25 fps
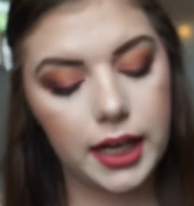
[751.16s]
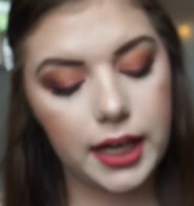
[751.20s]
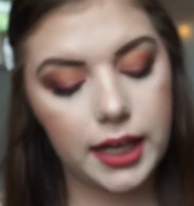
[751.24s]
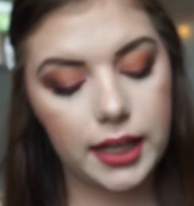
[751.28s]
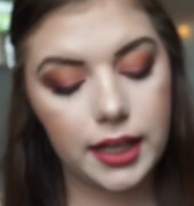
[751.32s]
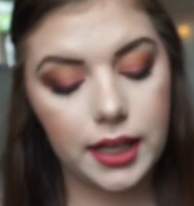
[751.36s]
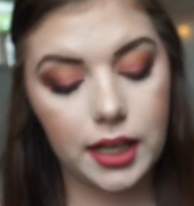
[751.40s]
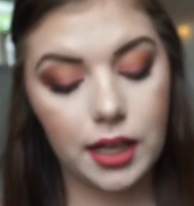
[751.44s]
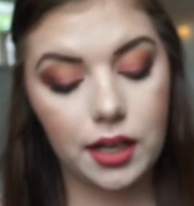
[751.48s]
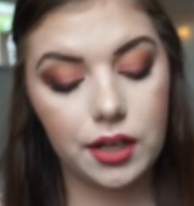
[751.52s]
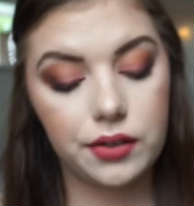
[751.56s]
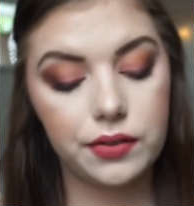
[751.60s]
I
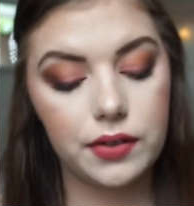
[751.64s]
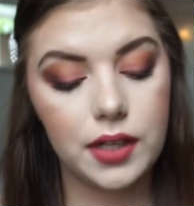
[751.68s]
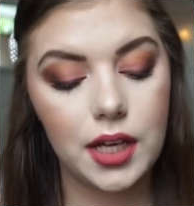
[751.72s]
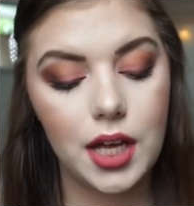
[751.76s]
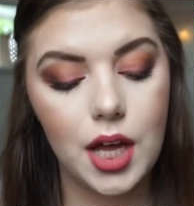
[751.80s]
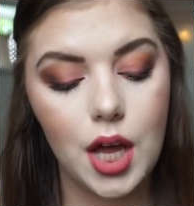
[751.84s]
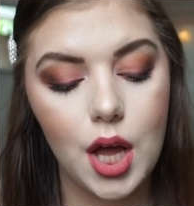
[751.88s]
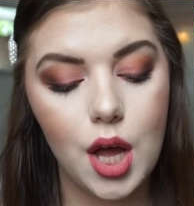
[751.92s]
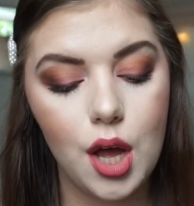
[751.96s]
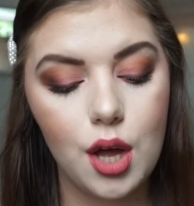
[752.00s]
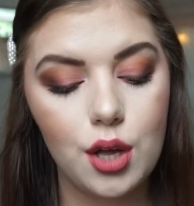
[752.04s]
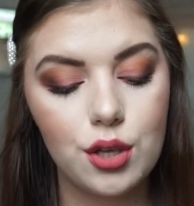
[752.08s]
have
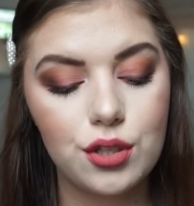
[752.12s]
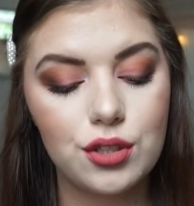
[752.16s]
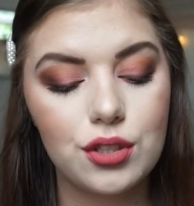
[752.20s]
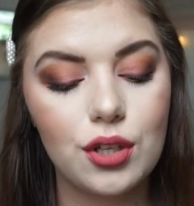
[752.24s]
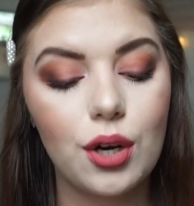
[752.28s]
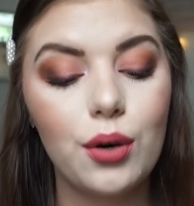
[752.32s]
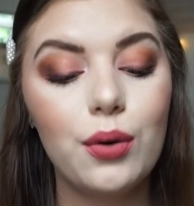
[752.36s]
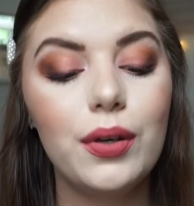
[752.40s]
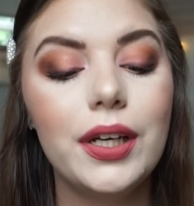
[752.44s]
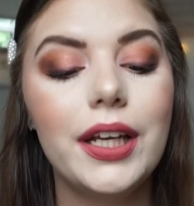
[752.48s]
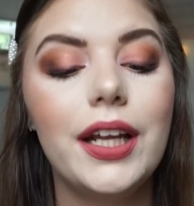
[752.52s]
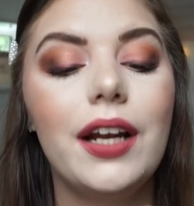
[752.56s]

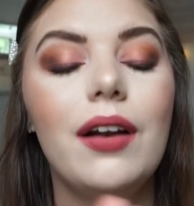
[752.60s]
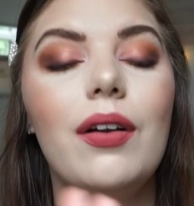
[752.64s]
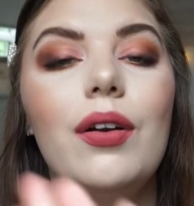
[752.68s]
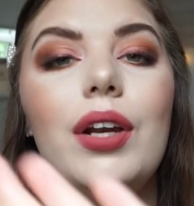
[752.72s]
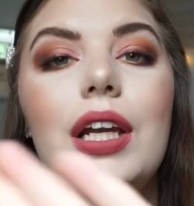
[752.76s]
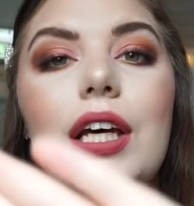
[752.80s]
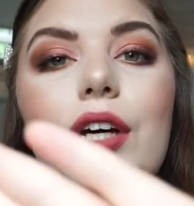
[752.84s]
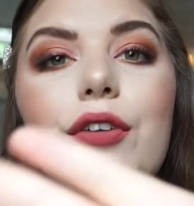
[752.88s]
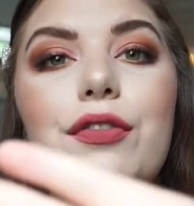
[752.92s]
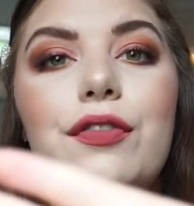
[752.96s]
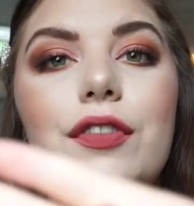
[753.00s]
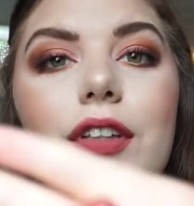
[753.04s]
so little
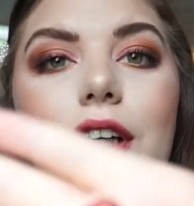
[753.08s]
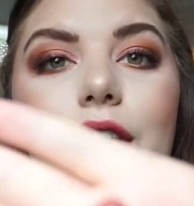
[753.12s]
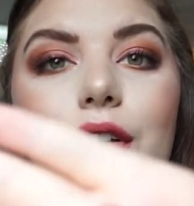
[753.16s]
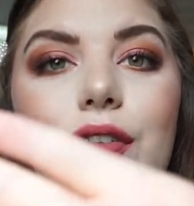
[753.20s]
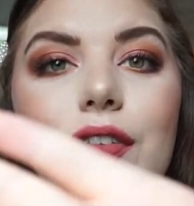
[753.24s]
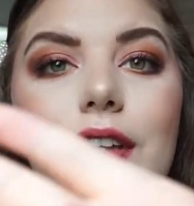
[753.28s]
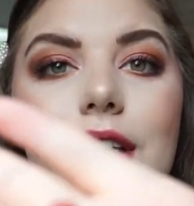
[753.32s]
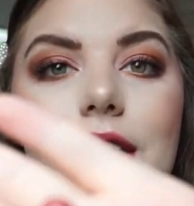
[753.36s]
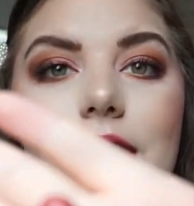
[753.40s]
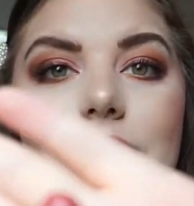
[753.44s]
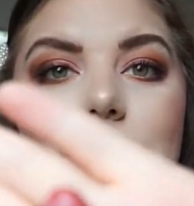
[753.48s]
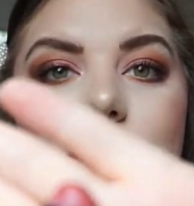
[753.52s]
left
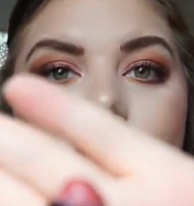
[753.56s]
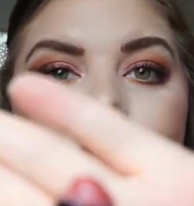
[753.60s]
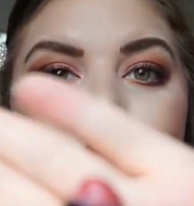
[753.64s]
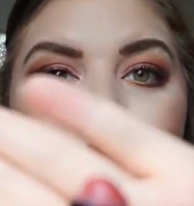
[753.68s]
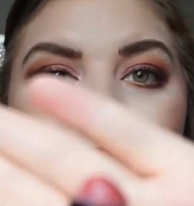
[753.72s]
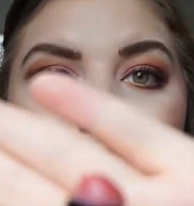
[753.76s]
of this.